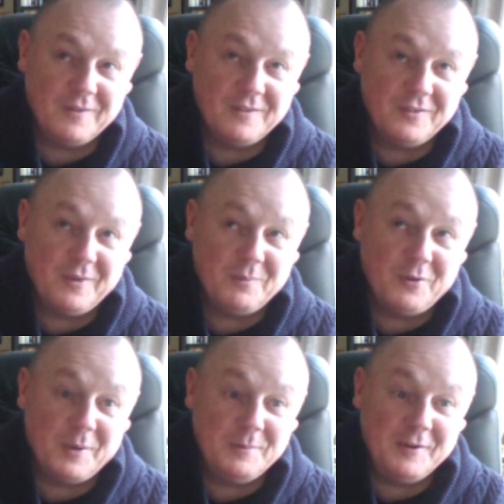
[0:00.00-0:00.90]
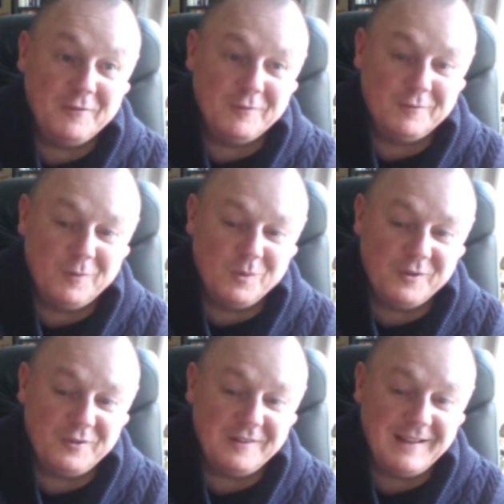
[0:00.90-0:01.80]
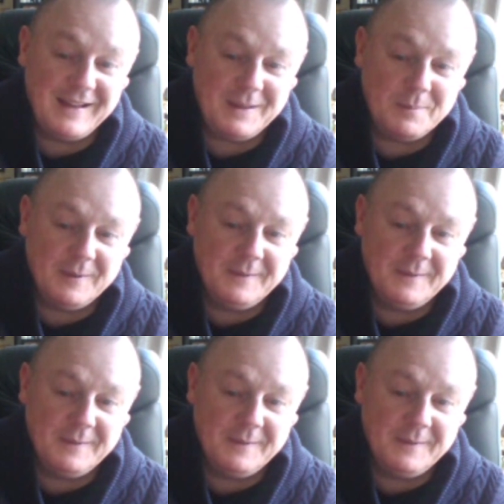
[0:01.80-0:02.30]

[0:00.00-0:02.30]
and sometimes even fall asleep.